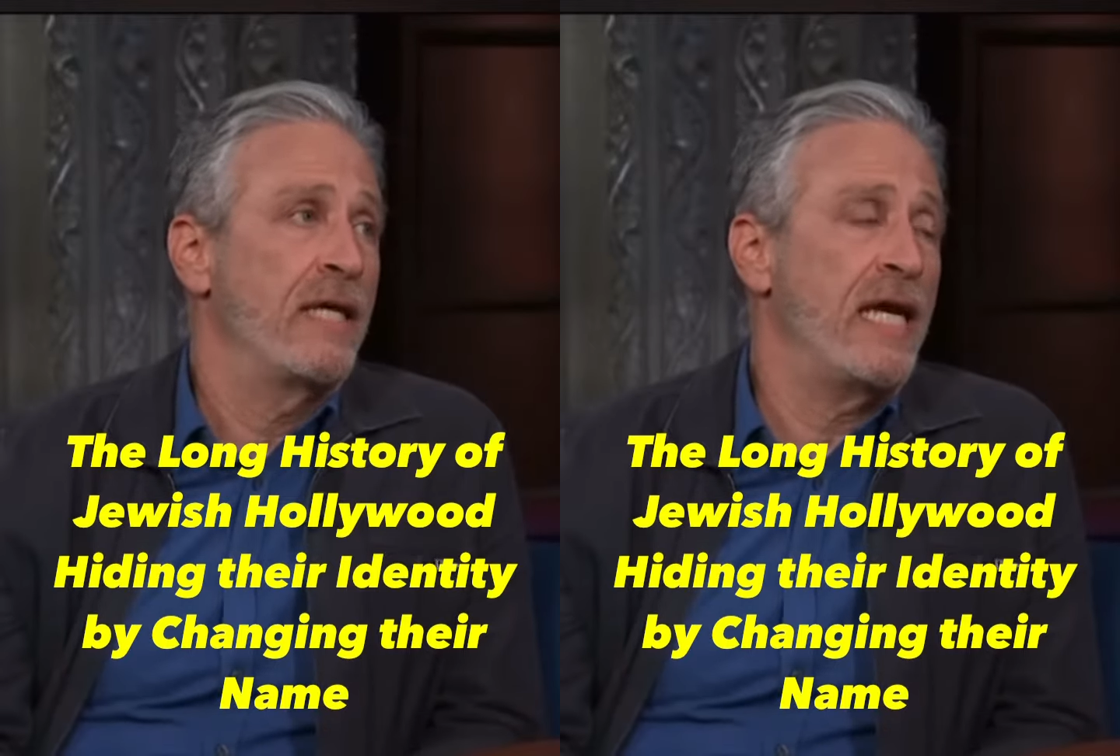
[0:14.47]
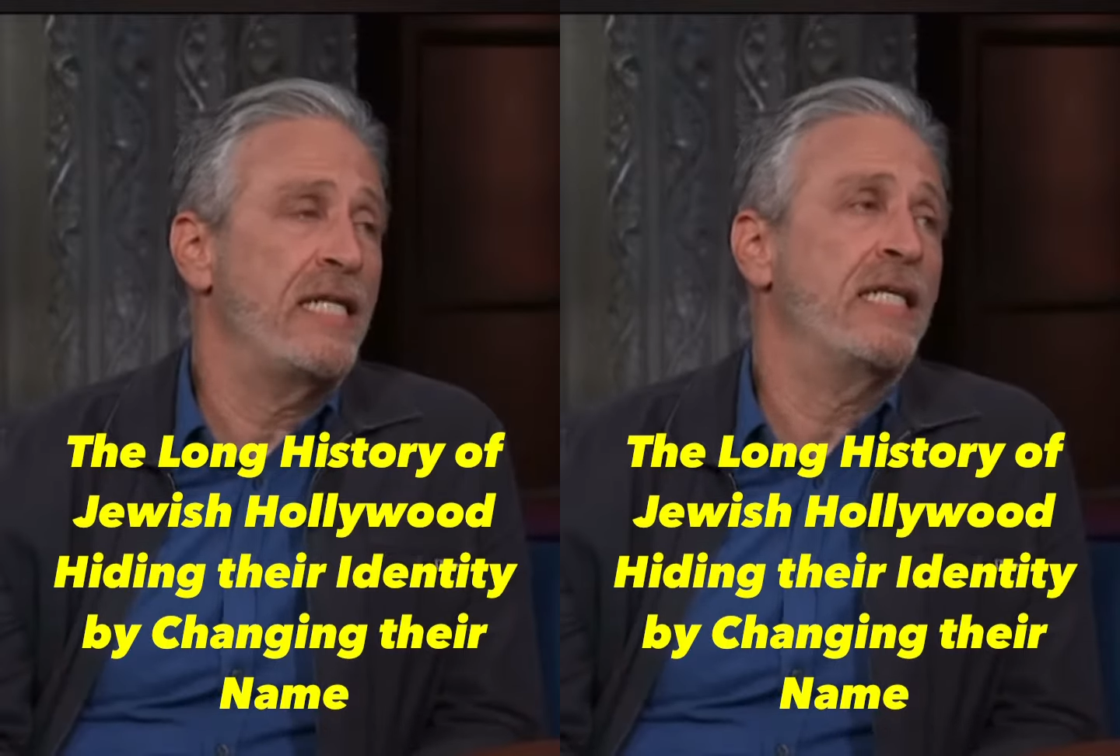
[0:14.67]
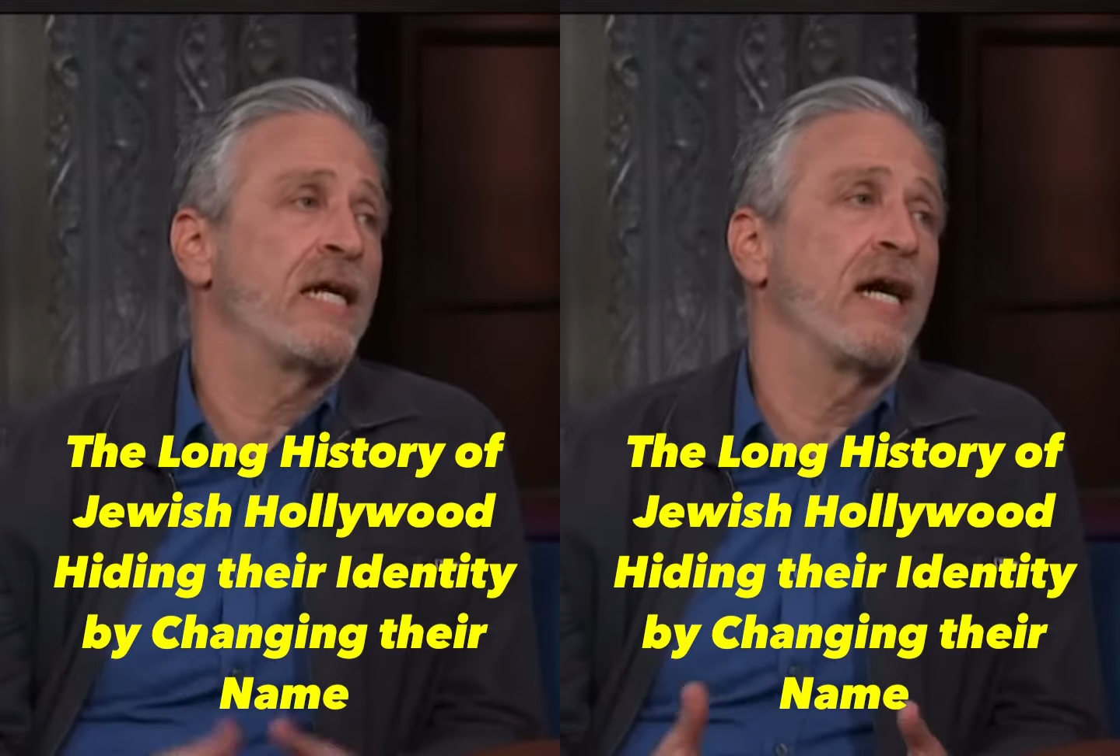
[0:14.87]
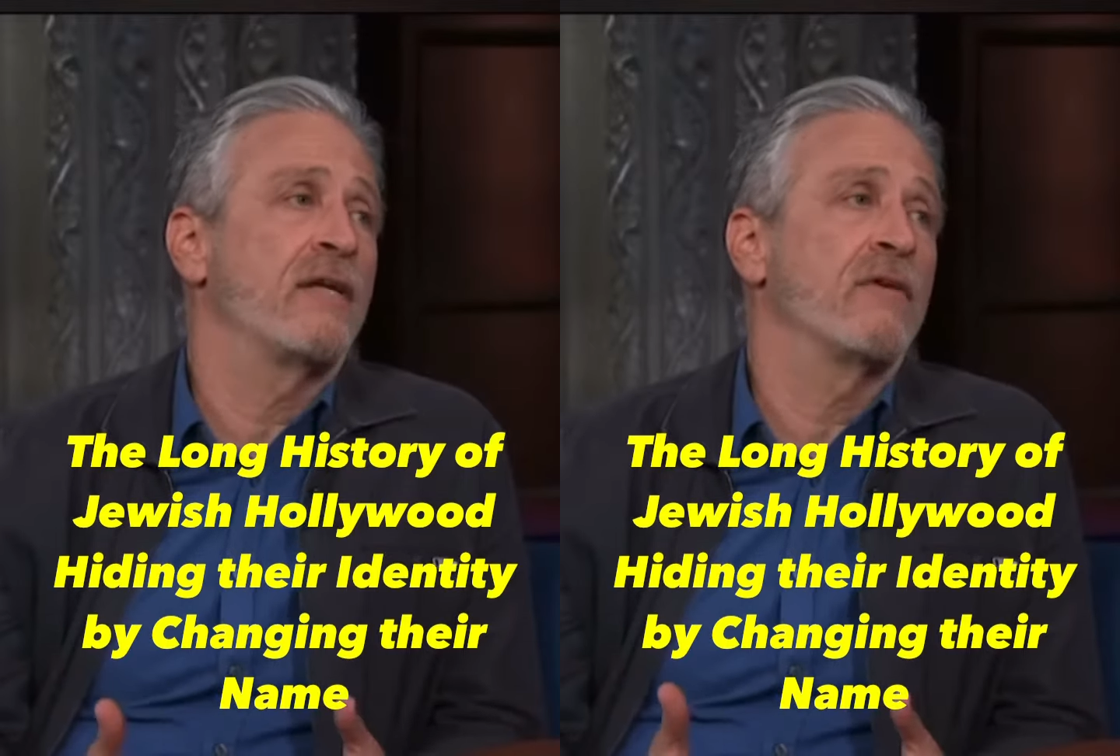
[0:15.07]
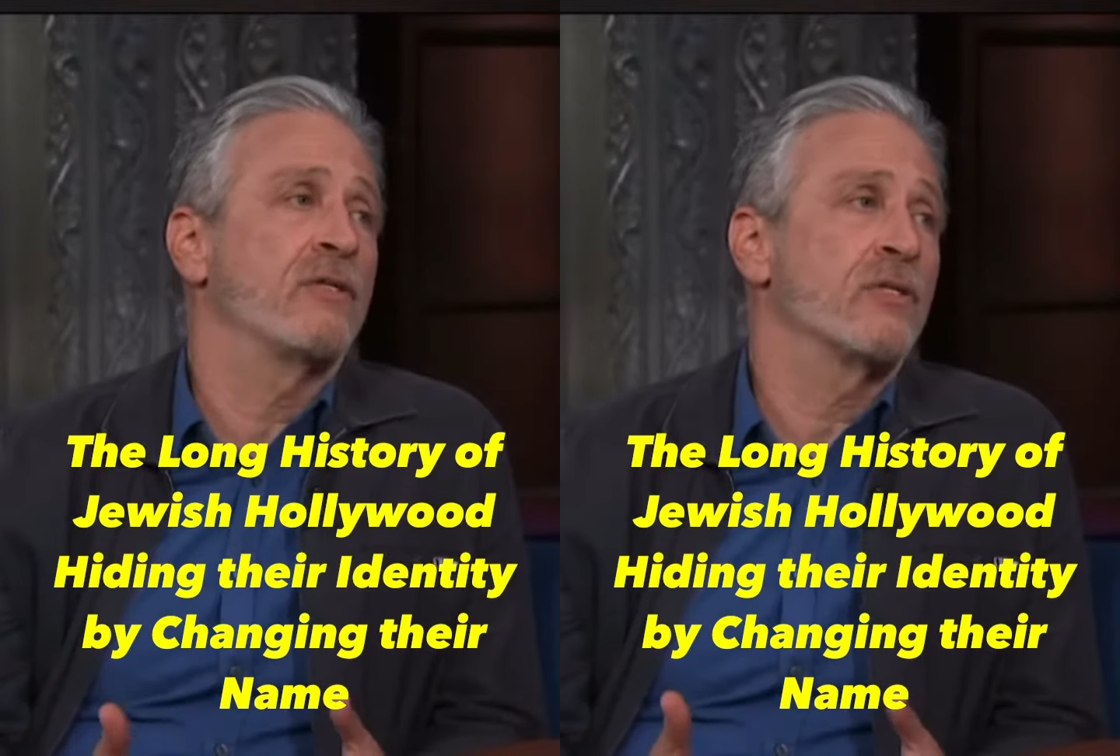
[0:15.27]
any kind
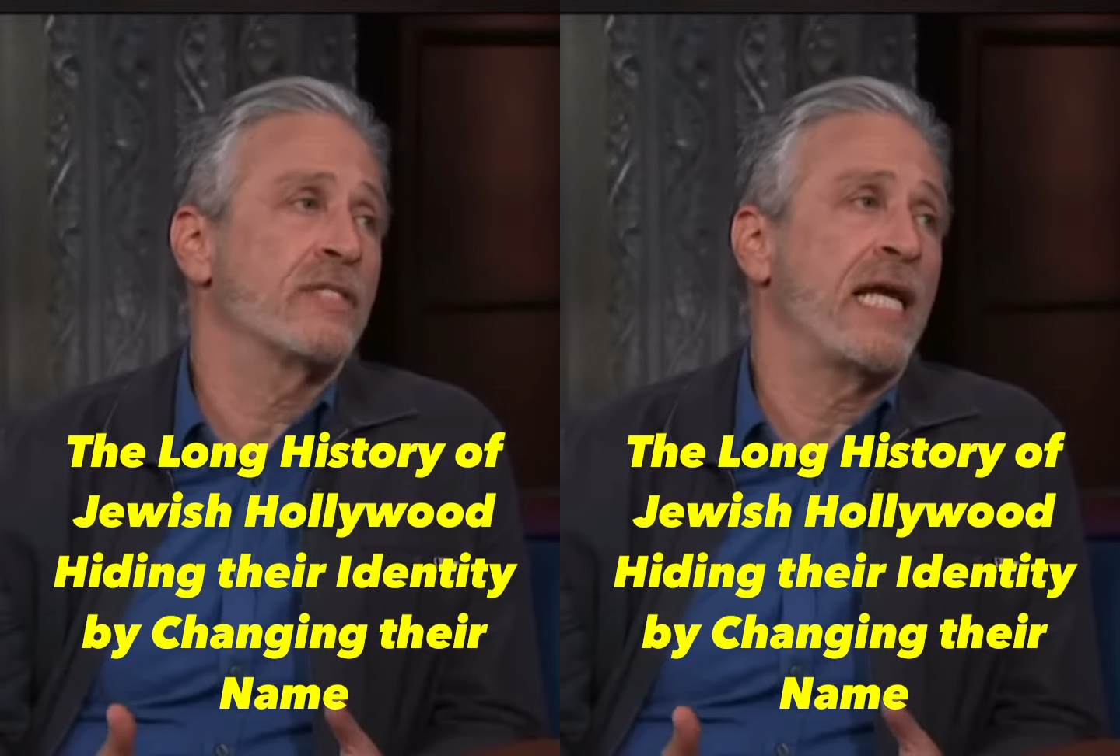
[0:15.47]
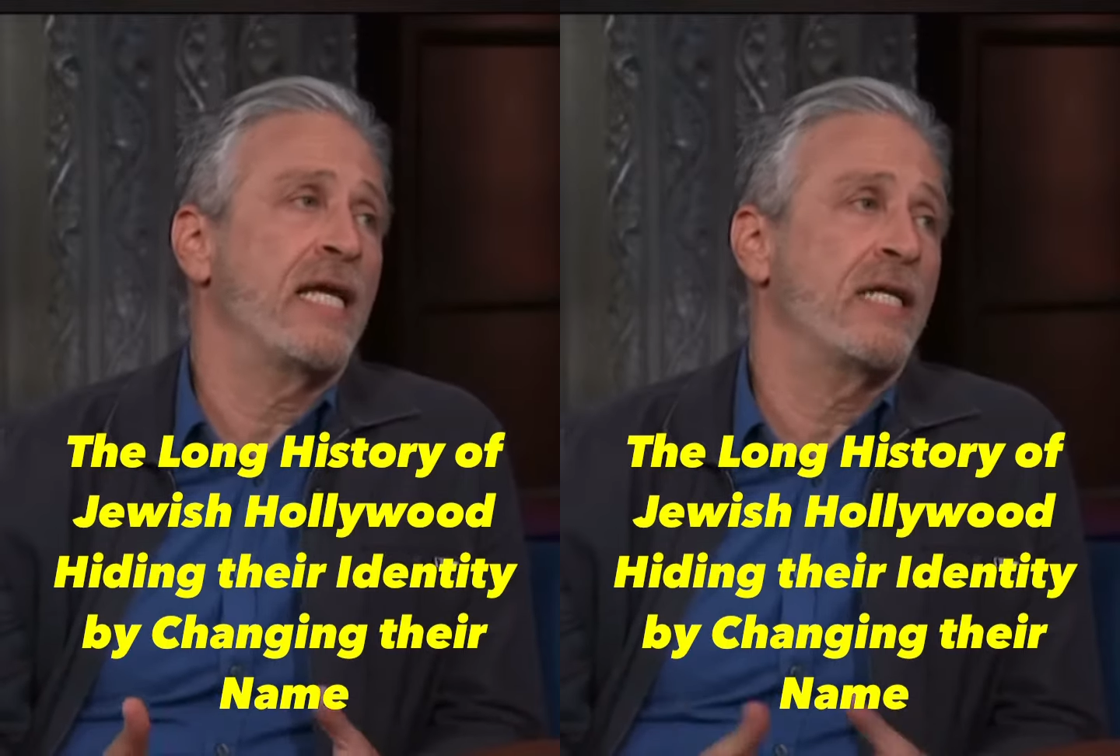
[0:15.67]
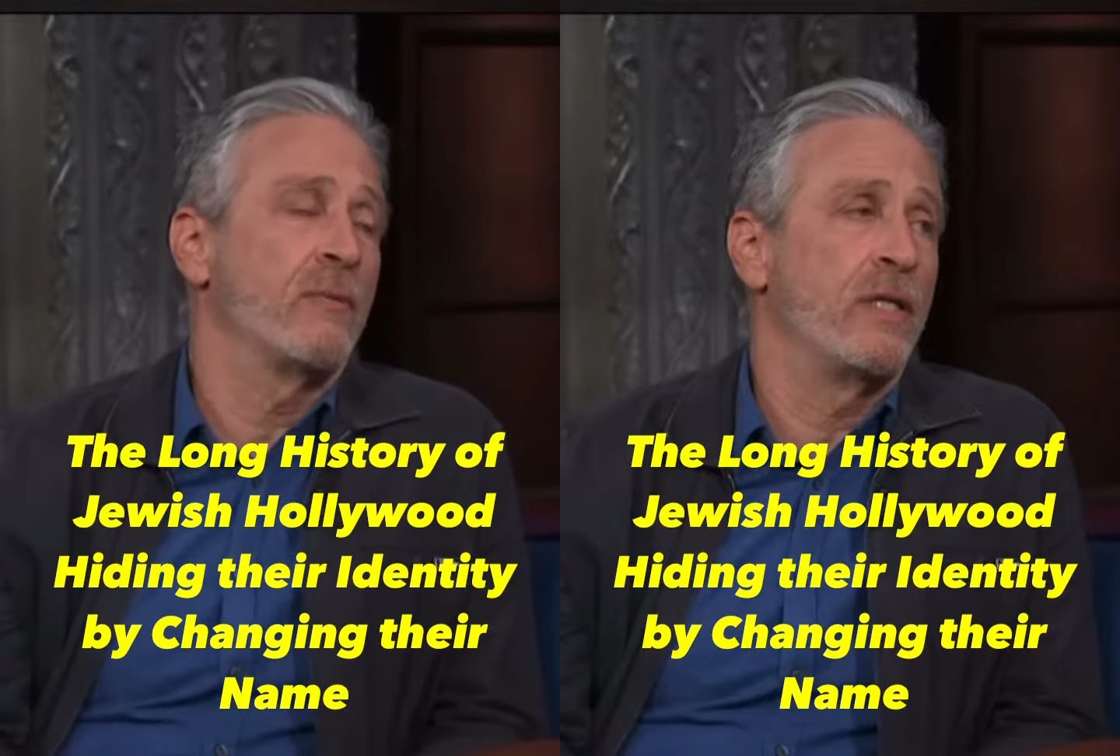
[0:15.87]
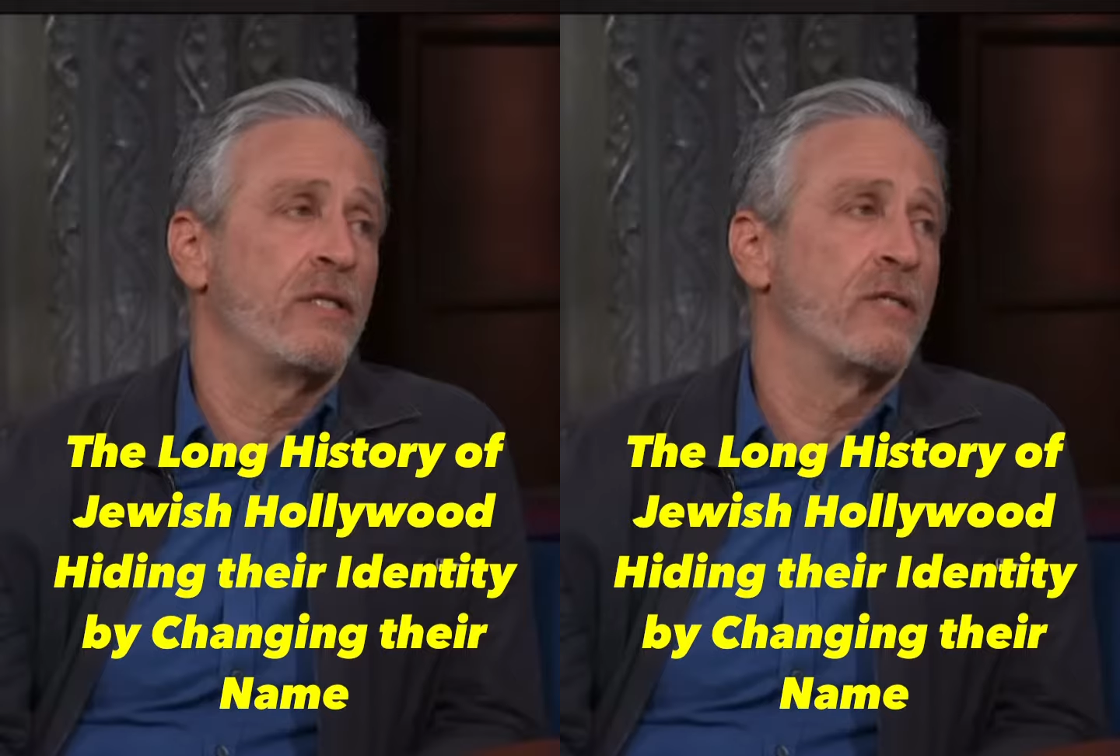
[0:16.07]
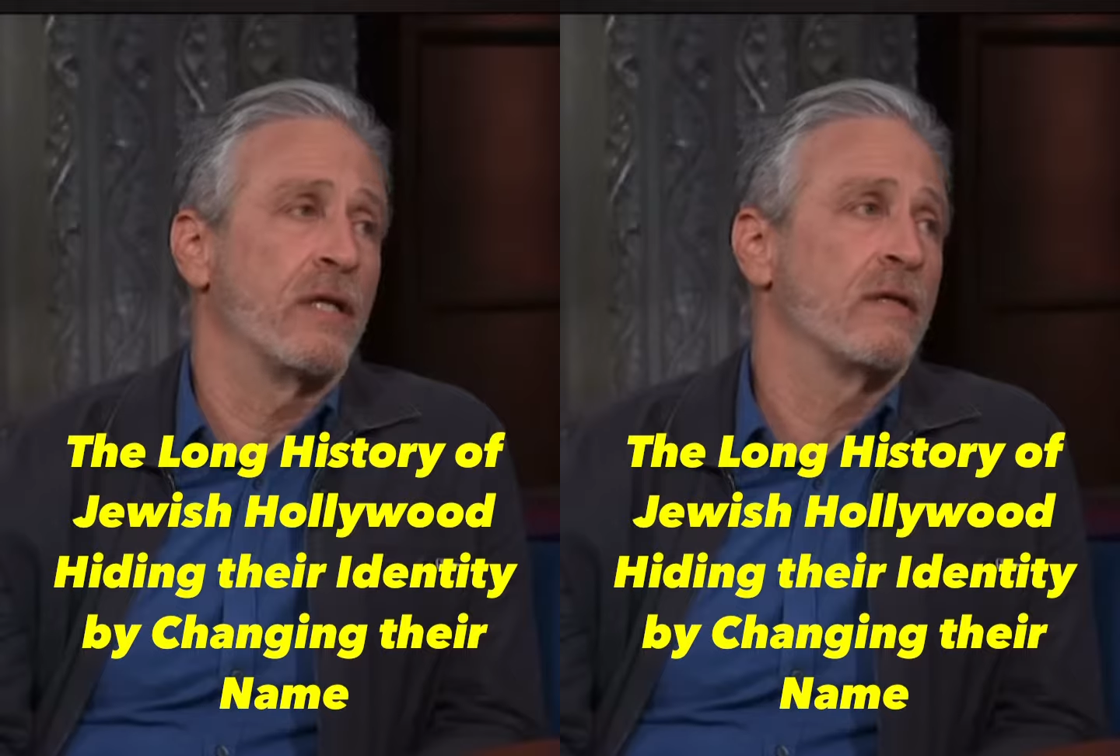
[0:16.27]
of understanding with
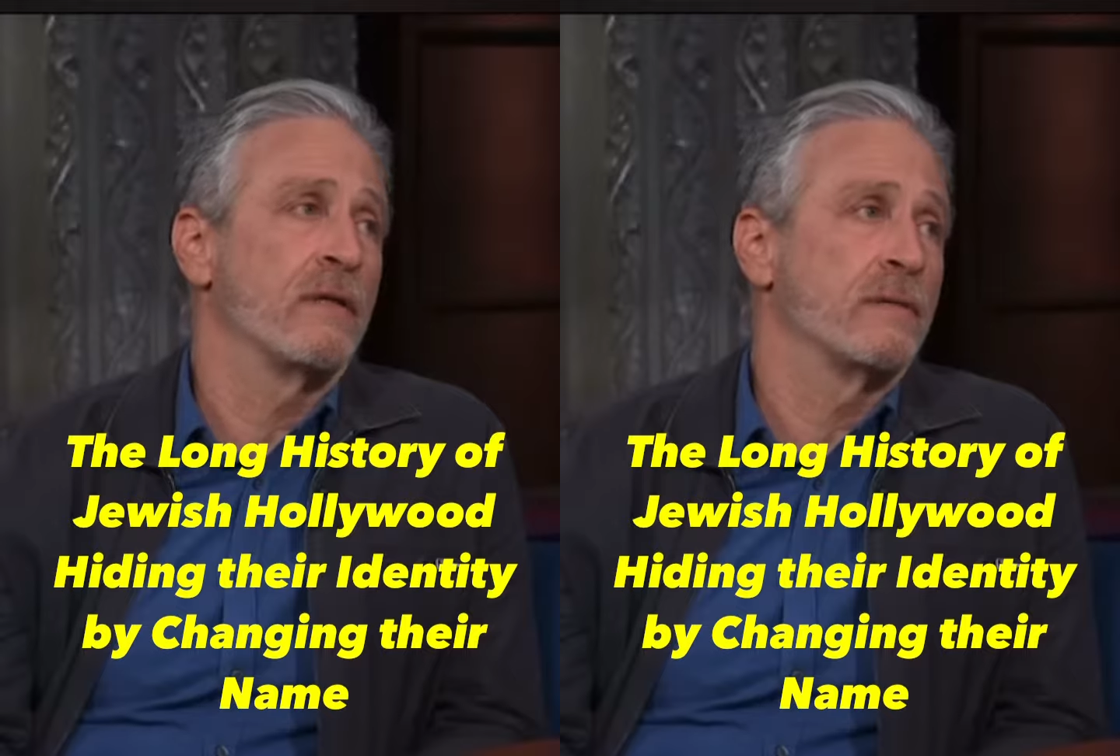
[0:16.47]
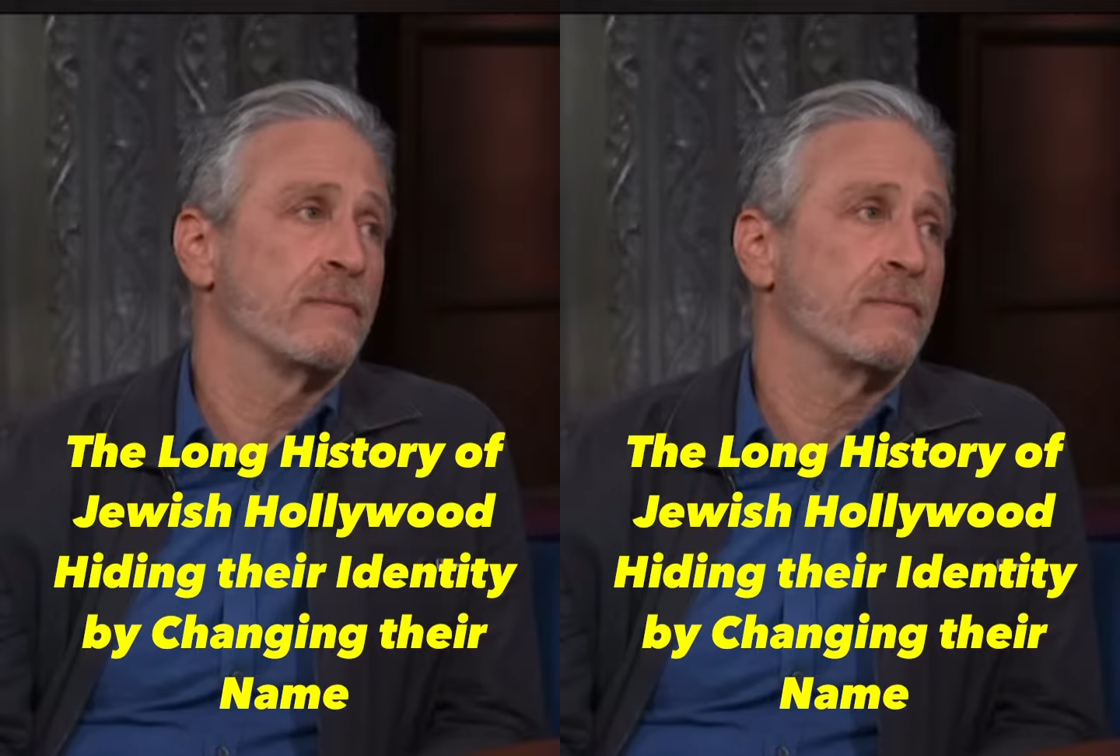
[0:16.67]
each other. Well, what